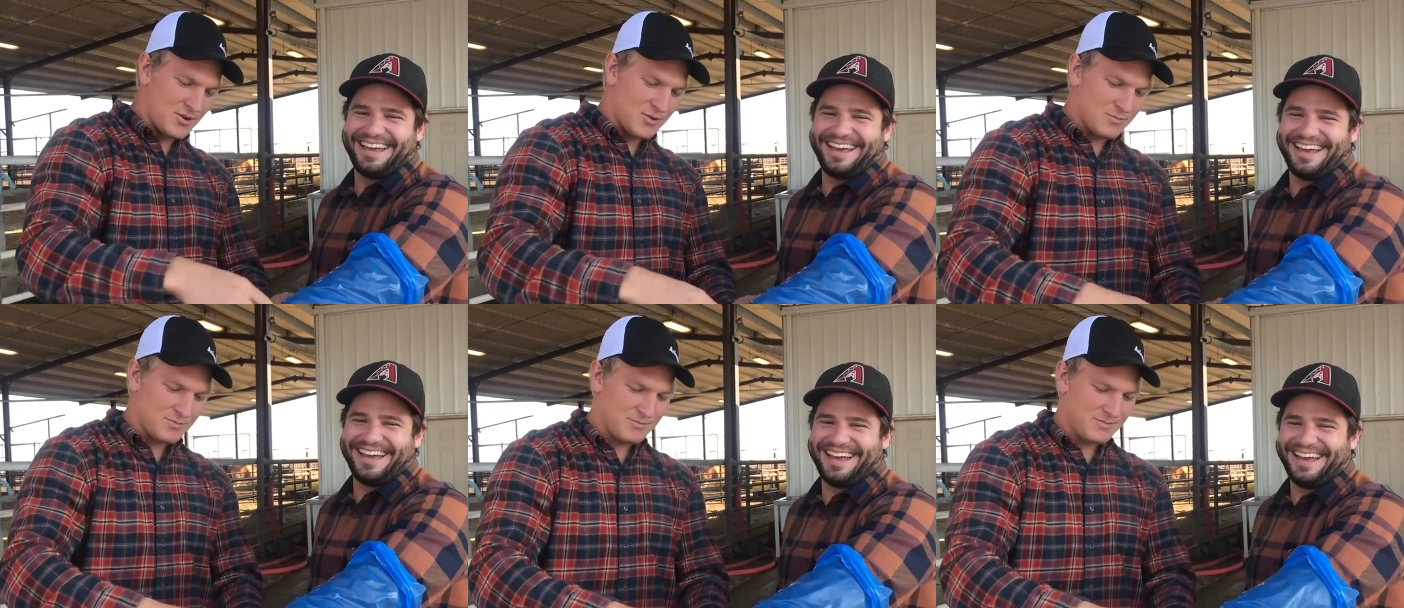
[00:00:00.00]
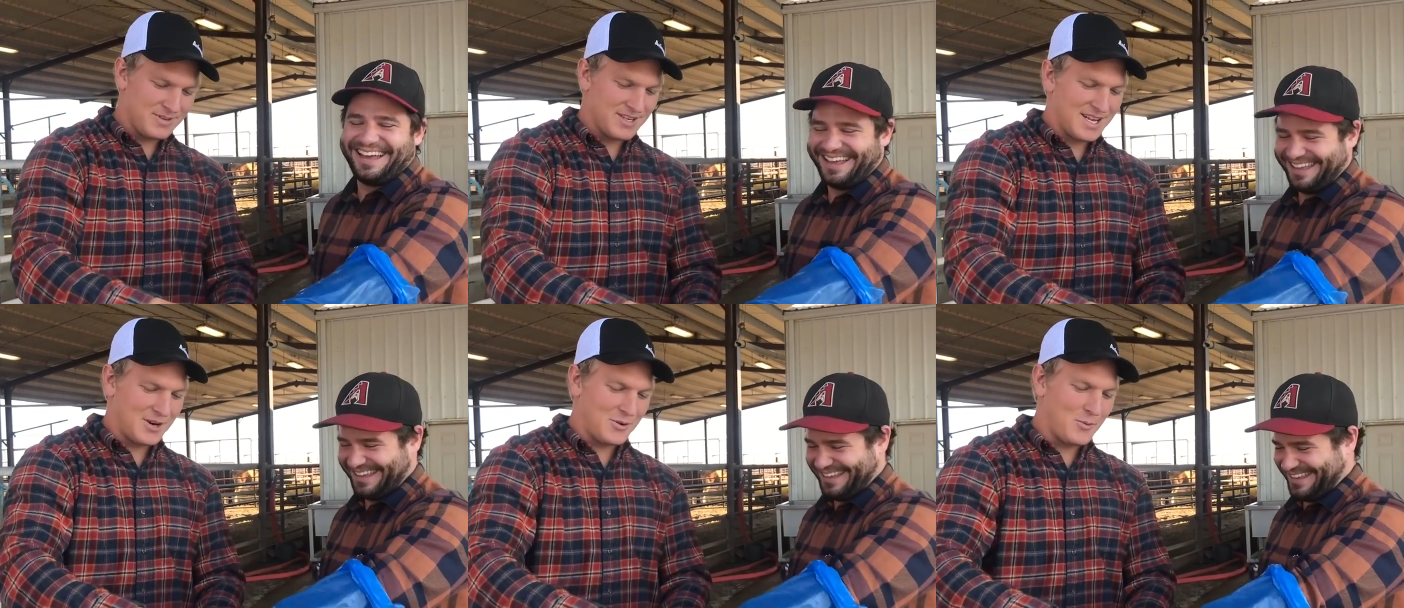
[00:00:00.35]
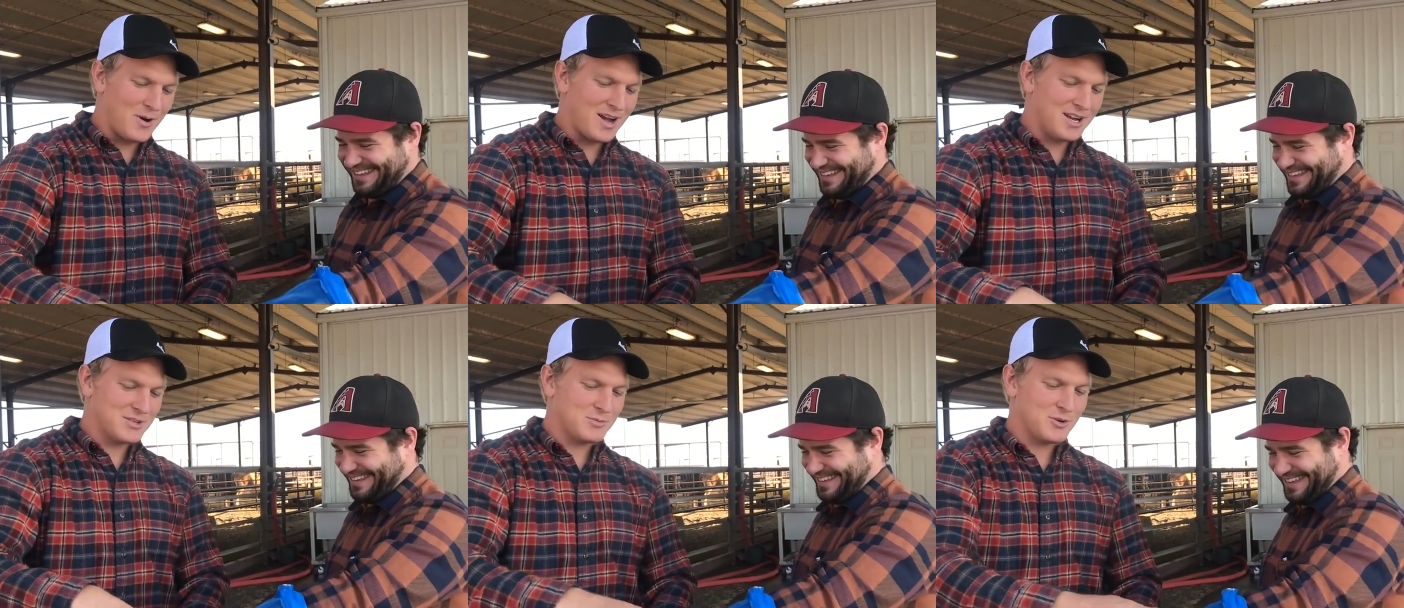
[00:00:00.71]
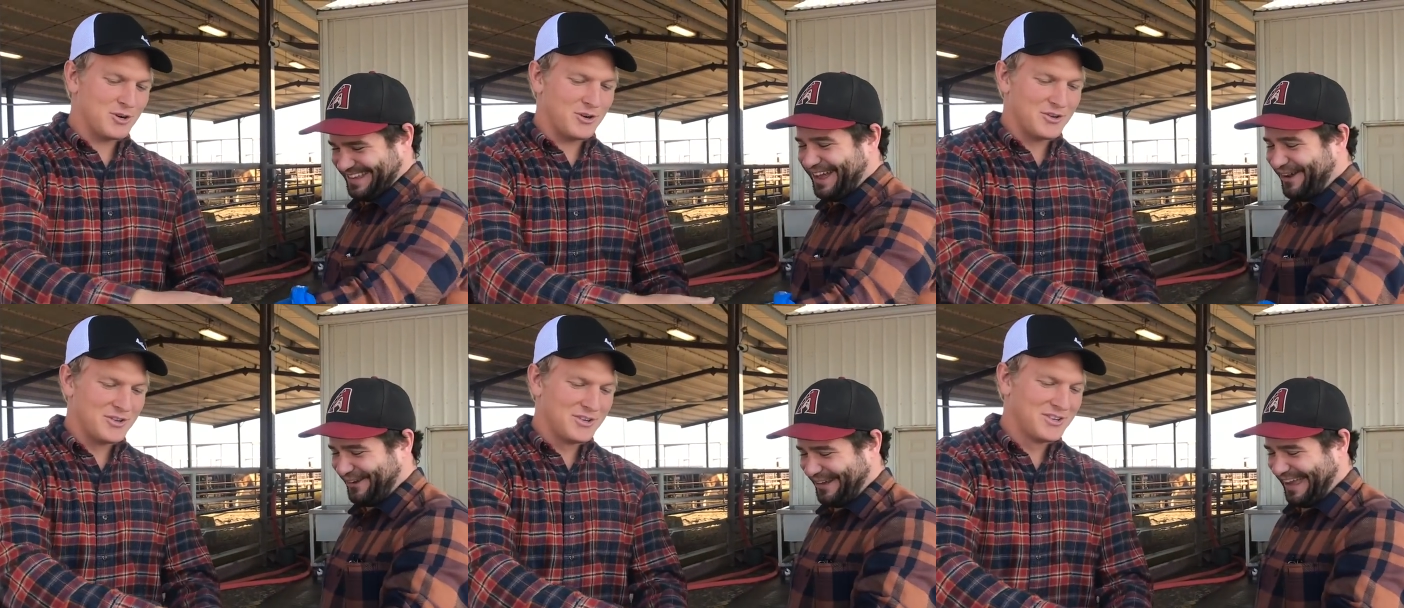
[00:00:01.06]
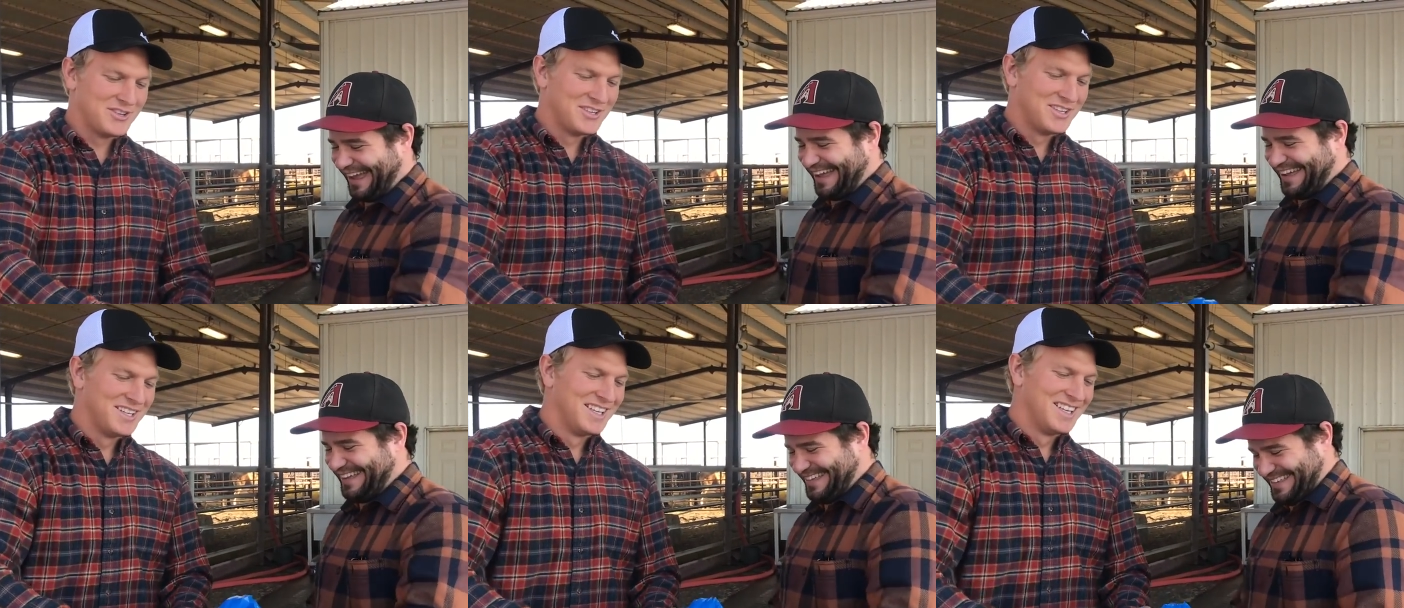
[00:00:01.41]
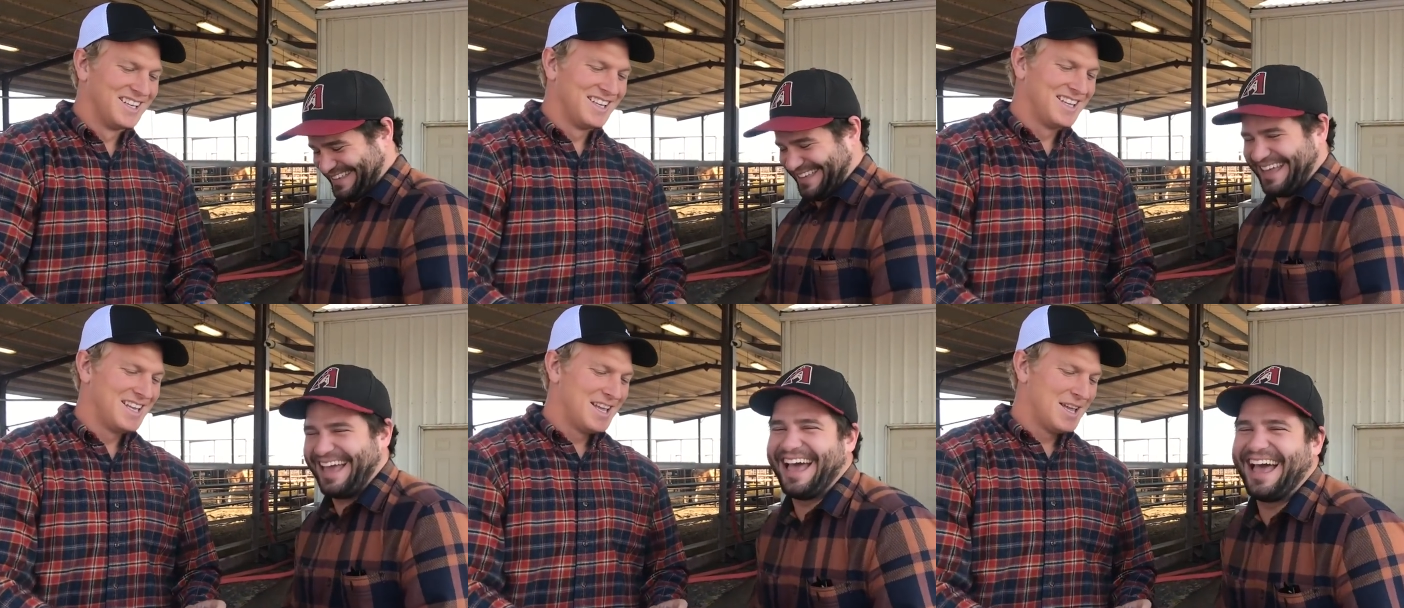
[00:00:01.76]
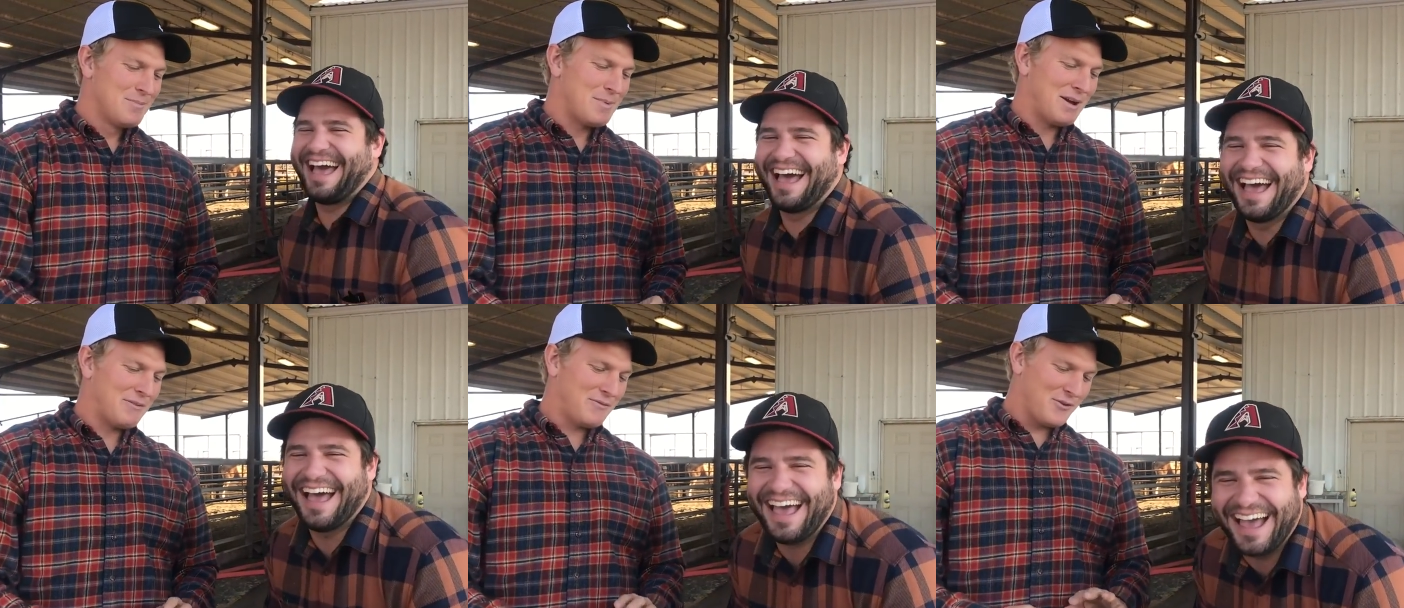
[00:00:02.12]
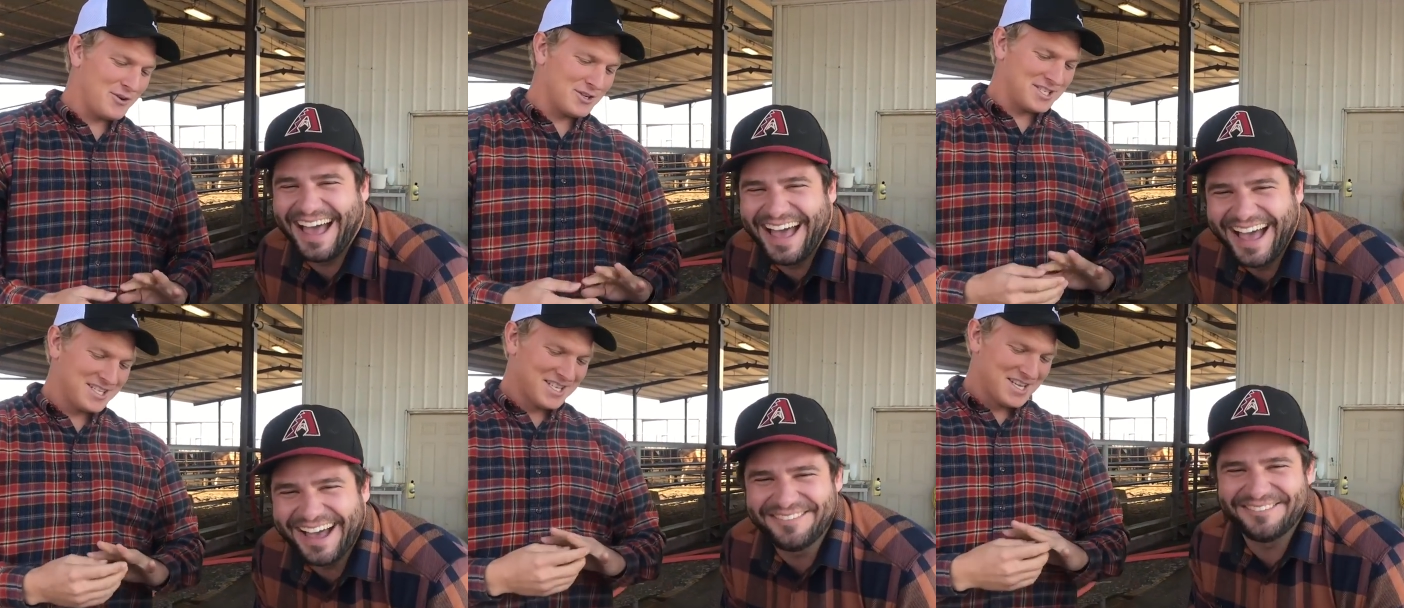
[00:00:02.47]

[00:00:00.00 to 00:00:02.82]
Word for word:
Speaker 1: oh, you gotta watch, bro. Oh, yeah. My first,